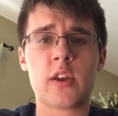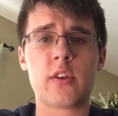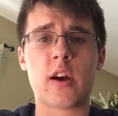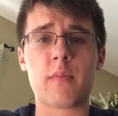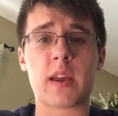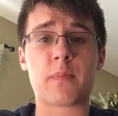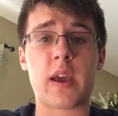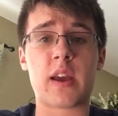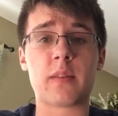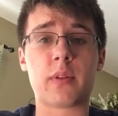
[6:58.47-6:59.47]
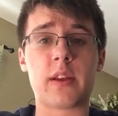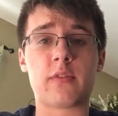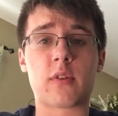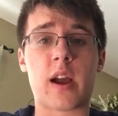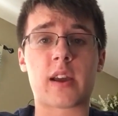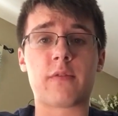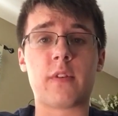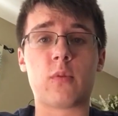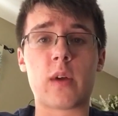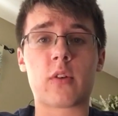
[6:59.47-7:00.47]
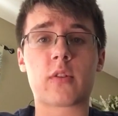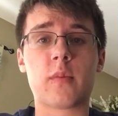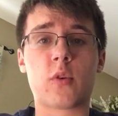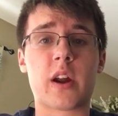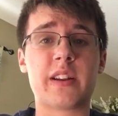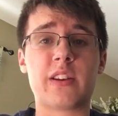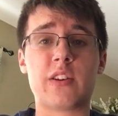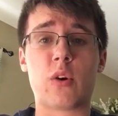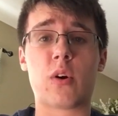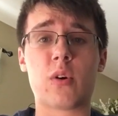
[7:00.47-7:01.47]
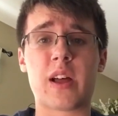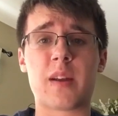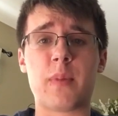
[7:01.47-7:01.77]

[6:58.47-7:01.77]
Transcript: You helped make band a place where I could feel welcome, where I didn't know a whole lot